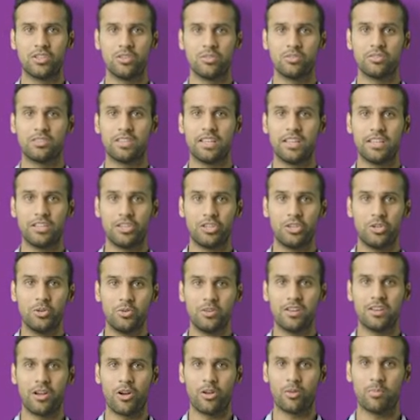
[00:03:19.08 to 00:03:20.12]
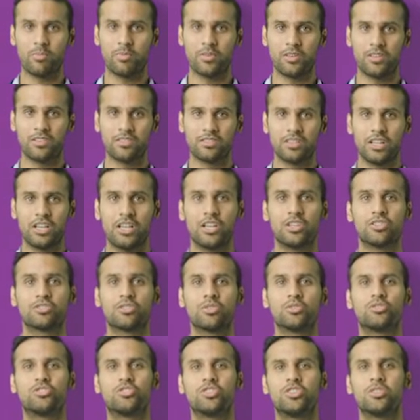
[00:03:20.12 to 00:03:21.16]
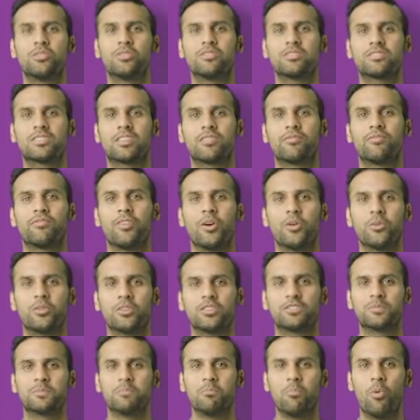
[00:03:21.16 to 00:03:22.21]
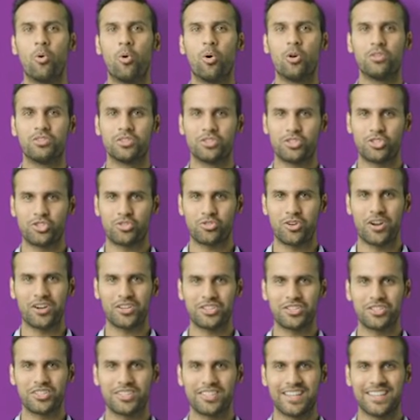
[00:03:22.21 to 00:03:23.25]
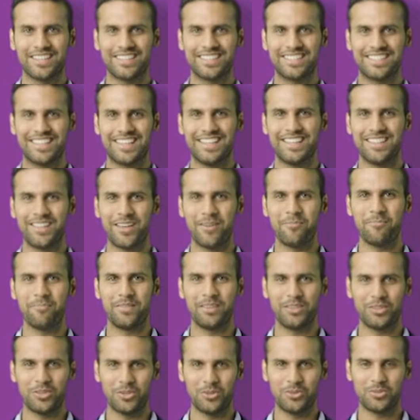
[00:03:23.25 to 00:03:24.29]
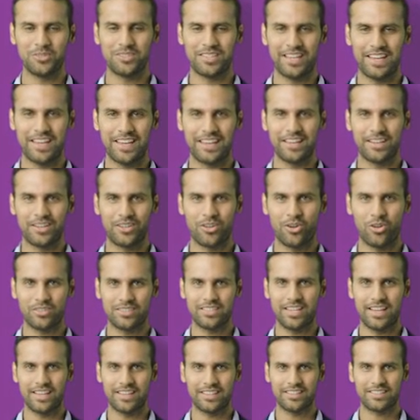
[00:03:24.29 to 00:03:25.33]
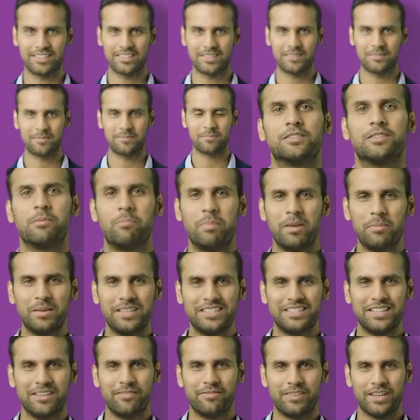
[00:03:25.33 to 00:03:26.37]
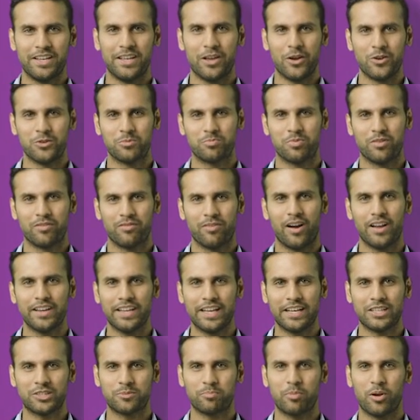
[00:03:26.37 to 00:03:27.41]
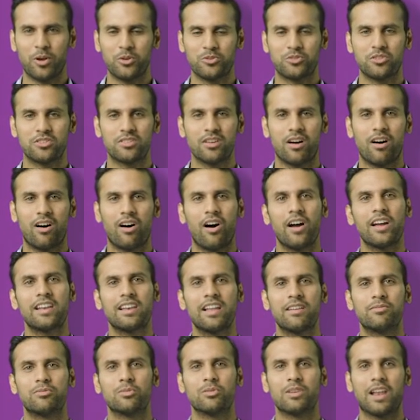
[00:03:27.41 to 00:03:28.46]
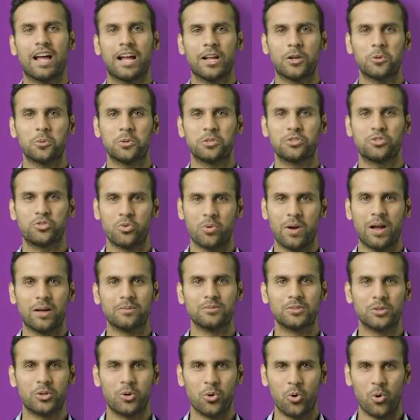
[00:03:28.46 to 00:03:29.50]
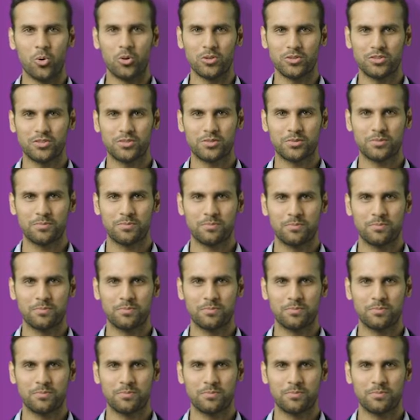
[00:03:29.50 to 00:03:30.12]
used in unit openers, so students can focus more on the structures and see them used in context. The BBC videos provide exposure to high-level language throughout the course.